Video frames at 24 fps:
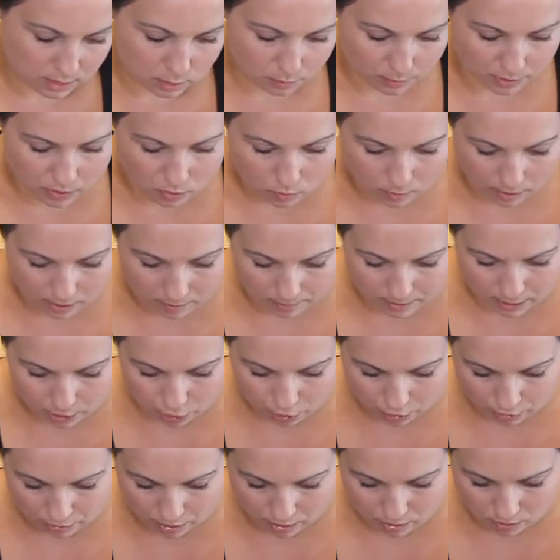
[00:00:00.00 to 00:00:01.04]
but you want to make
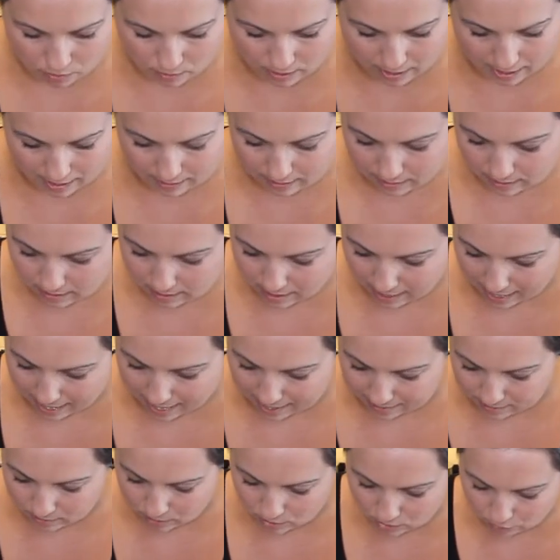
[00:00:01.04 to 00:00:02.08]
sure that you get the
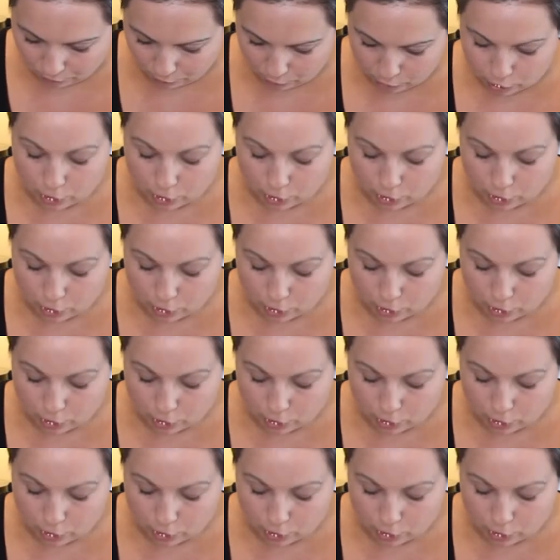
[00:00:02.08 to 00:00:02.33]
ends for